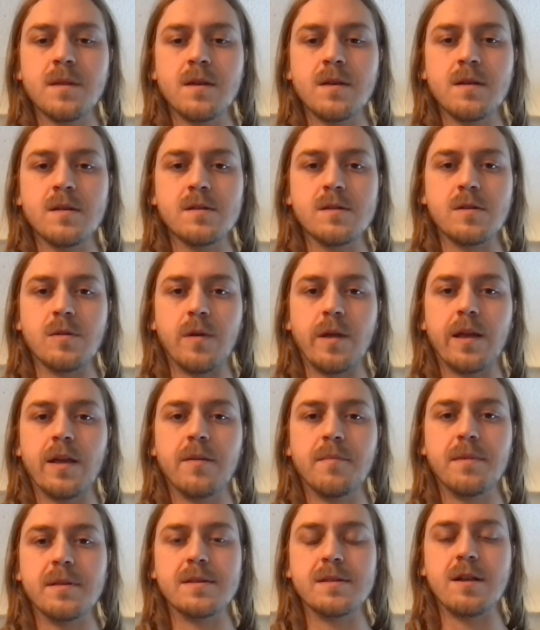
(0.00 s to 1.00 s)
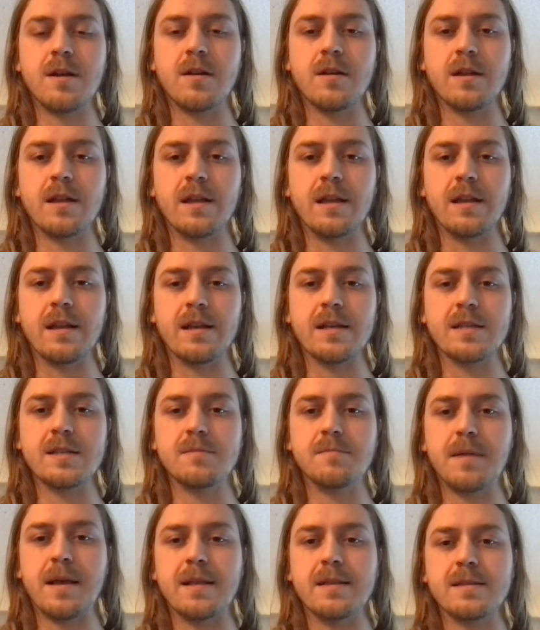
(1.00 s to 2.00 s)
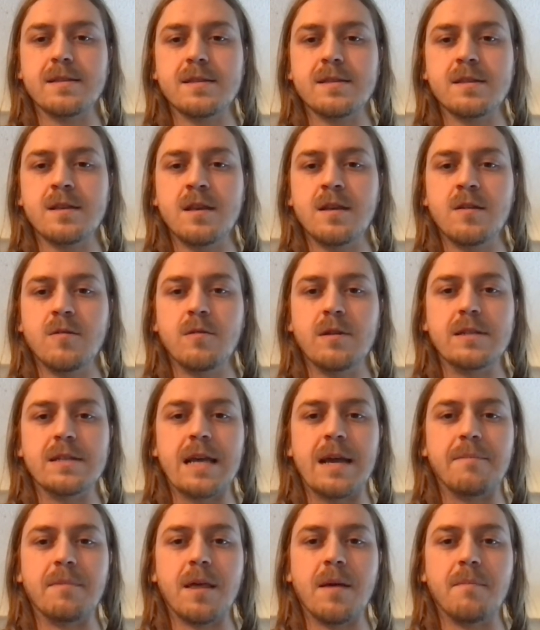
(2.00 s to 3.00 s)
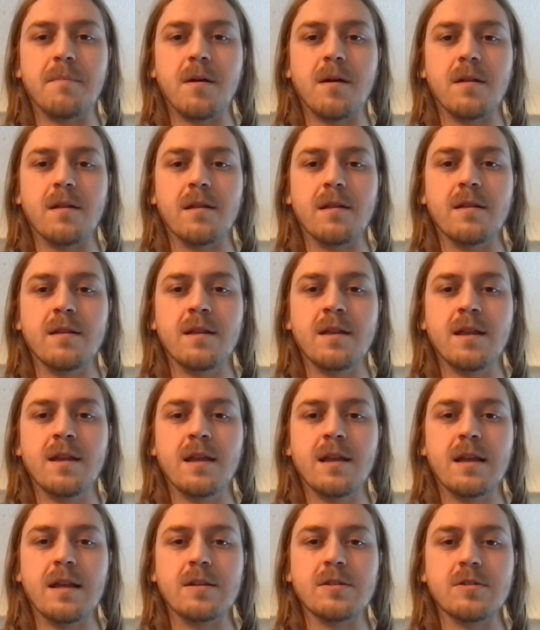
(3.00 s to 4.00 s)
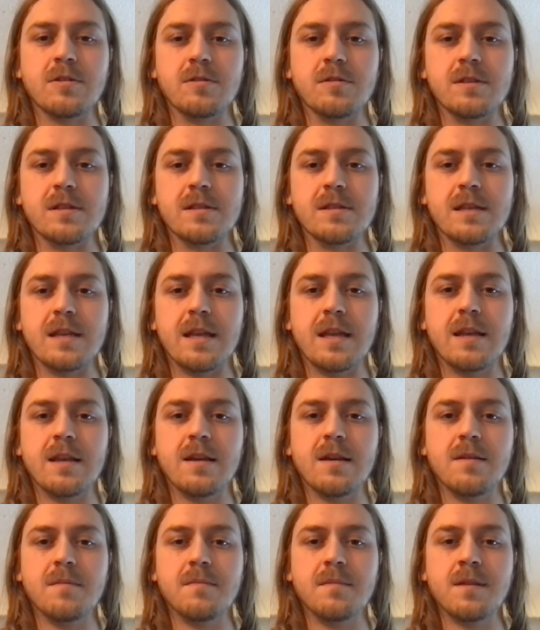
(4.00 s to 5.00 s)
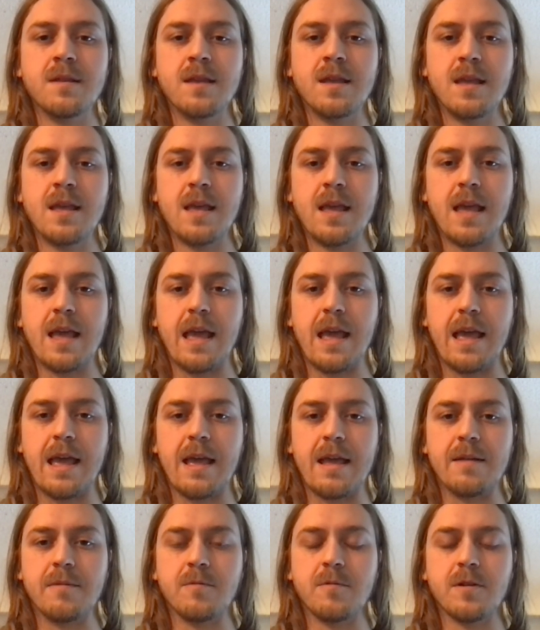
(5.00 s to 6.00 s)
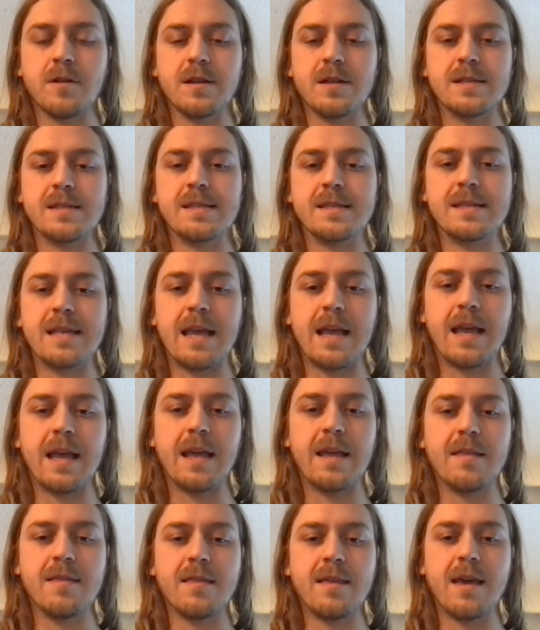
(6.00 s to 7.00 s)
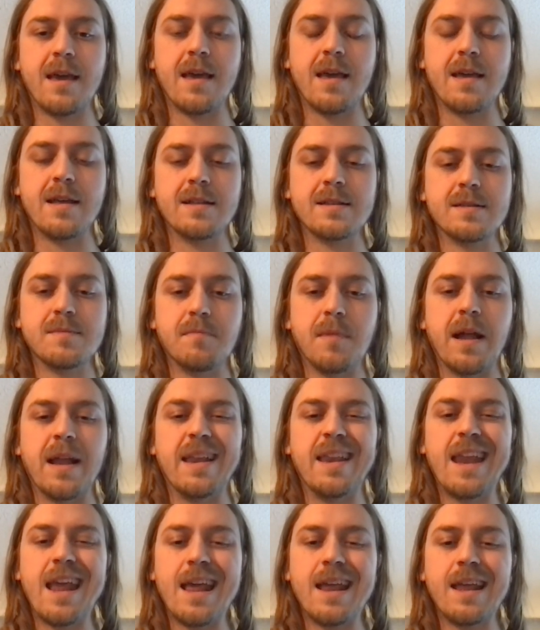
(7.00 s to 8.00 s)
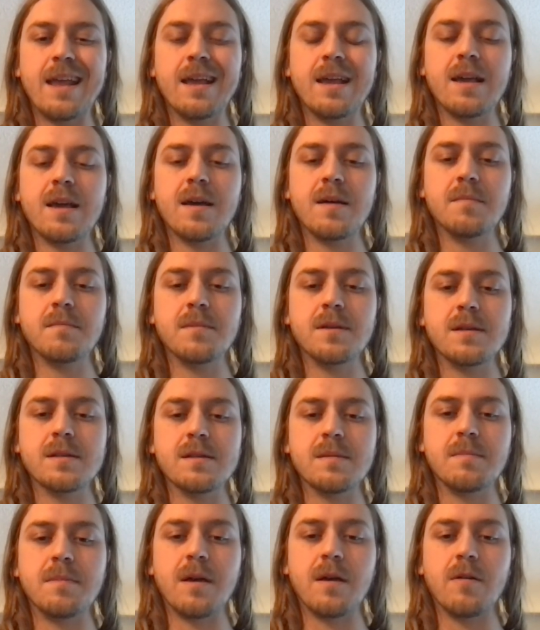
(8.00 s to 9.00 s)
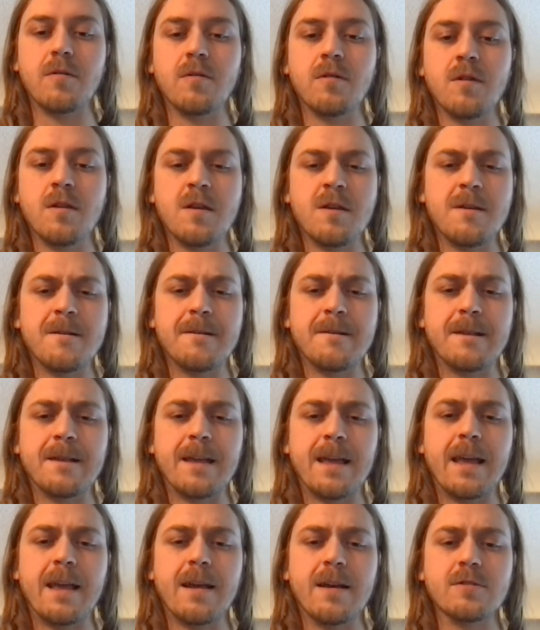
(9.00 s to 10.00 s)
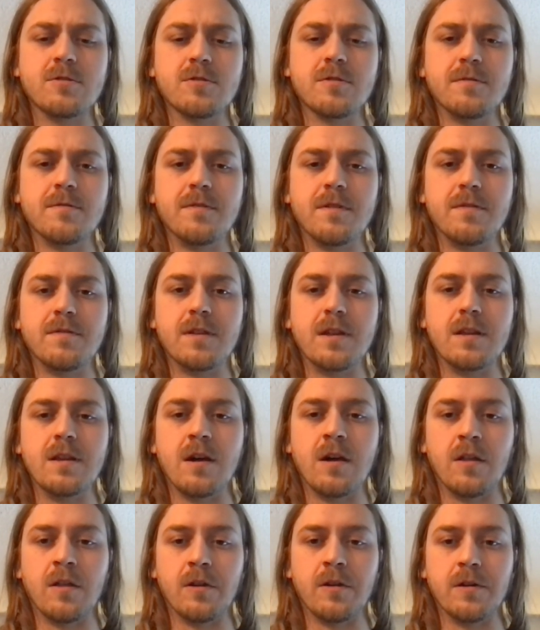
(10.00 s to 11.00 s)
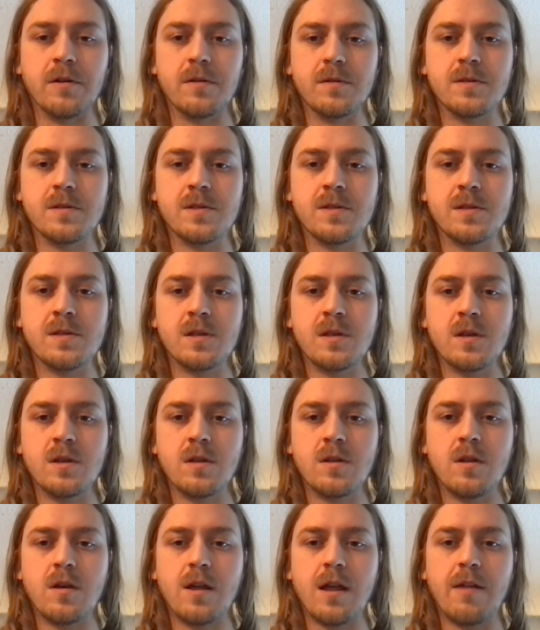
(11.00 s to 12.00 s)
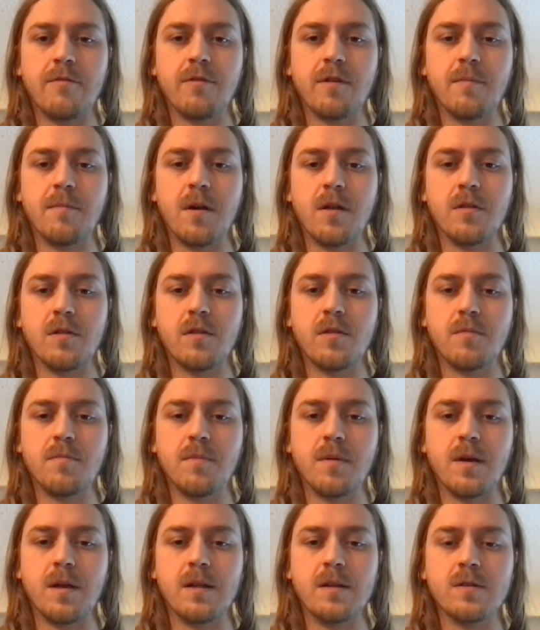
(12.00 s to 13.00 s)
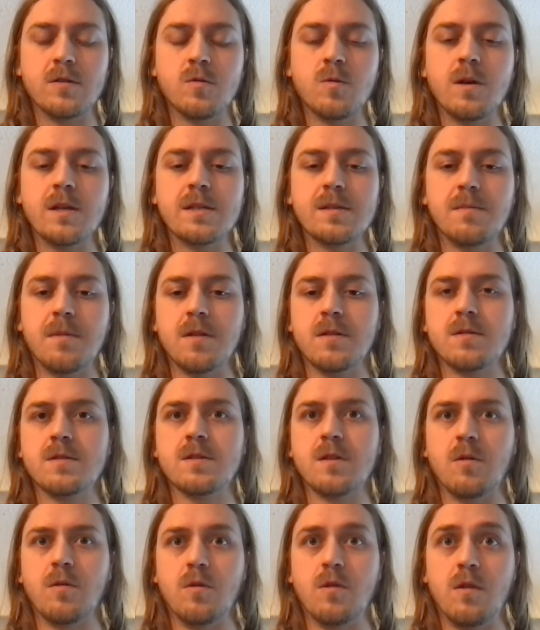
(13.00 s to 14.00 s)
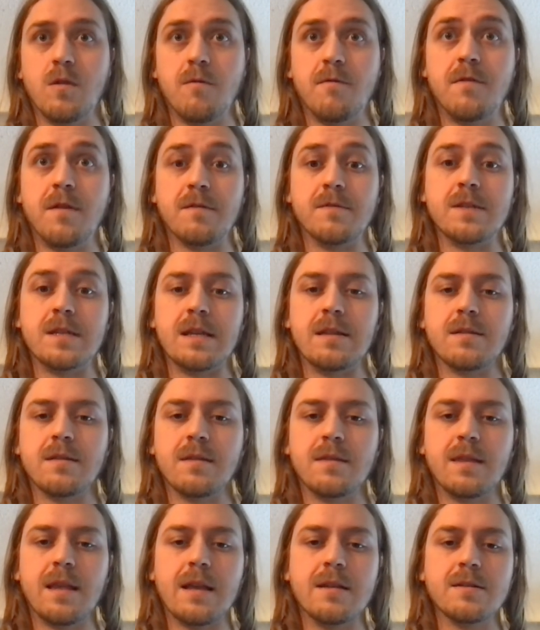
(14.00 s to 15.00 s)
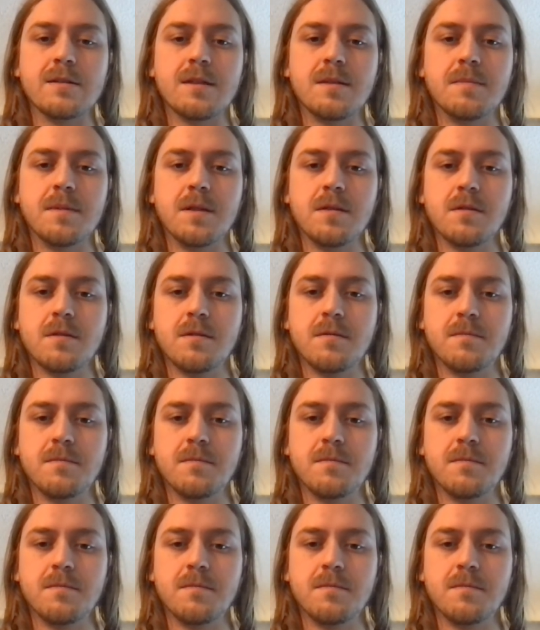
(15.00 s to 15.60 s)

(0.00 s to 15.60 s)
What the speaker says: So income is not an expense. We tap that button and it turns into income. And we're gonna say that my net income is about $850, not every month, but twice a month. So the 15th and the end of the month.